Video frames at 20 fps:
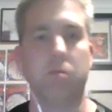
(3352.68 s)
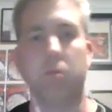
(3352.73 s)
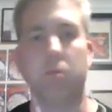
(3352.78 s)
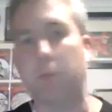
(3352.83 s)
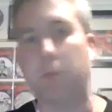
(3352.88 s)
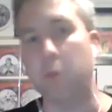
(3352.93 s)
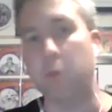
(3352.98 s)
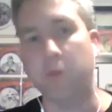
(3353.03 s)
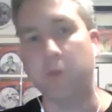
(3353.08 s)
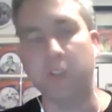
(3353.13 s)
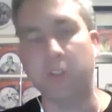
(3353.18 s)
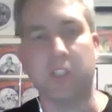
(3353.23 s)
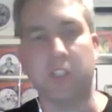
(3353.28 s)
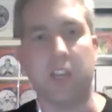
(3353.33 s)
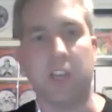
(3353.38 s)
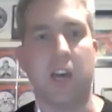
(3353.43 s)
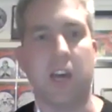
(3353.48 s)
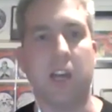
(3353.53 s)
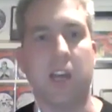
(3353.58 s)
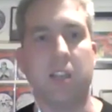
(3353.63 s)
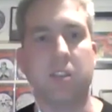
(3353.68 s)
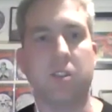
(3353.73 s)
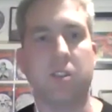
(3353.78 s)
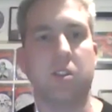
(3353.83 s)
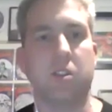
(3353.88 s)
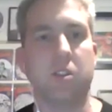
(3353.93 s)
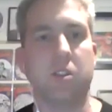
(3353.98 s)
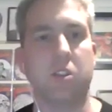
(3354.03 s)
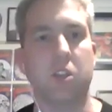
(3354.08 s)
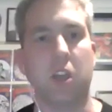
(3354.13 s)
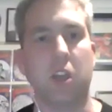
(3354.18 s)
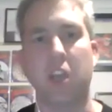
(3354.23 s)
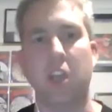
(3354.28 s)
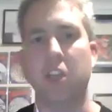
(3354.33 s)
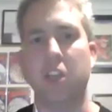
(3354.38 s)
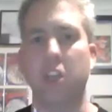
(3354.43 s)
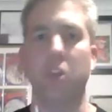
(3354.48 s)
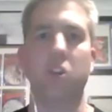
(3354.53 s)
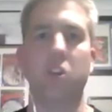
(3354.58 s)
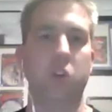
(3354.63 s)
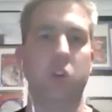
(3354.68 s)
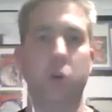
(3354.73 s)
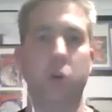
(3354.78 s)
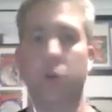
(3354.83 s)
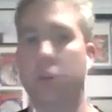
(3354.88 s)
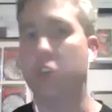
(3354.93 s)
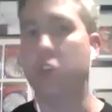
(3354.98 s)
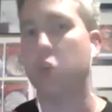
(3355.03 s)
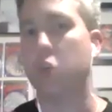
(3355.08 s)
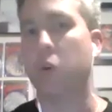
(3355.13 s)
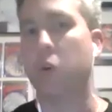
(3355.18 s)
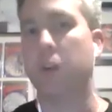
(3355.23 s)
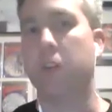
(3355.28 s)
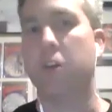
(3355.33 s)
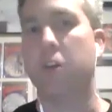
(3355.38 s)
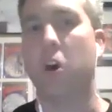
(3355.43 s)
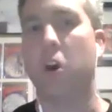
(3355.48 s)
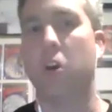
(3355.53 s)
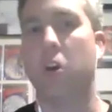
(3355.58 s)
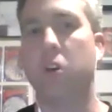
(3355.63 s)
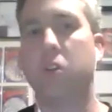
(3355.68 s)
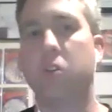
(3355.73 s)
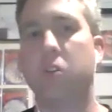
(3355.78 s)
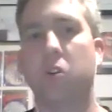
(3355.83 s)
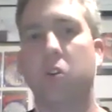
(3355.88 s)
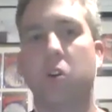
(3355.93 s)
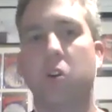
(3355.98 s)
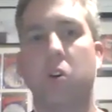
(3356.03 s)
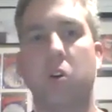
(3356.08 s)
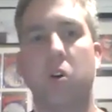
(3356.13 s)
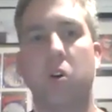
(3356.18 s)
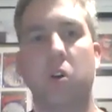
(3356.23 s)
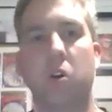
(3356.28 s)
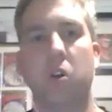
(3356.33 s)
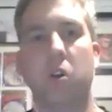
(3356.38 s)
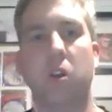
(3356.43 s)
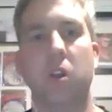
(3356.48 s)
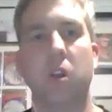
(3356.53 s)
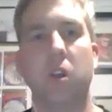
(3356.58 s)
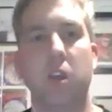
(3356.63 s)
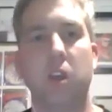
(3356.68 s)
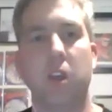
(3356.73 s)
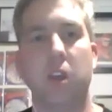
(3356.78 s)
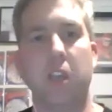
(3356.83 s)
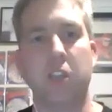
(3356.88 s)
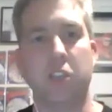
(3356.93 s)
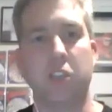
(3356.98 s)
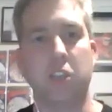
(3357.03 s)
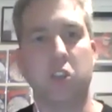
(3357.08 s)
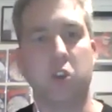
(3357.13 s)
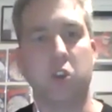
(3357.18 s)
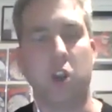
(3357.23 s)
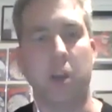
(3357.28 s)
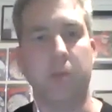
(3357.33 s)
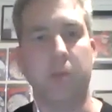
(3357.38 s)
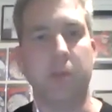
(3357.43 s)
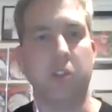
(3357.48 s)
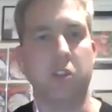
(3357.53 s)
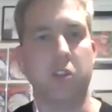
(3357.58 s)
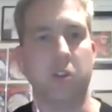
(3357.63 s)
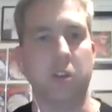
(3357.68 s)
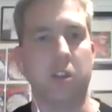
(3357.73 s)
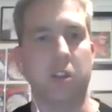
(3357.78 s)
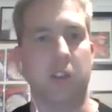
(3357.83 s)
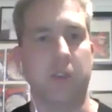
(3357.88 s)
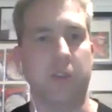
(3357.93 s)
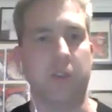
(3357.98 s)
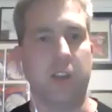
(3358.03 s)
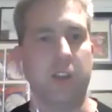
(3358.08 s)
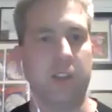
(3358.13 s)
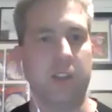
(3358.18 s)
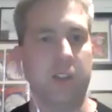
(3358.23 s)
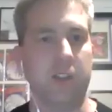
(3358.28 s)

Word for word: The Movie Stars? Are you, do you enjoy those, or is it trying to be too clever?